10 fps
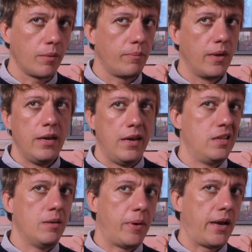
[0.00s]
Like
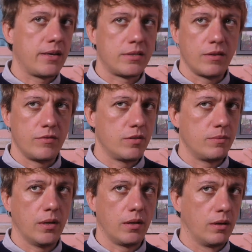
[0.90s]
in the past, I've
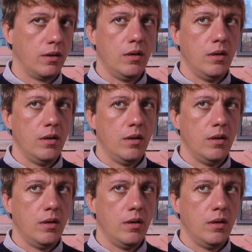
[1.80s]
just like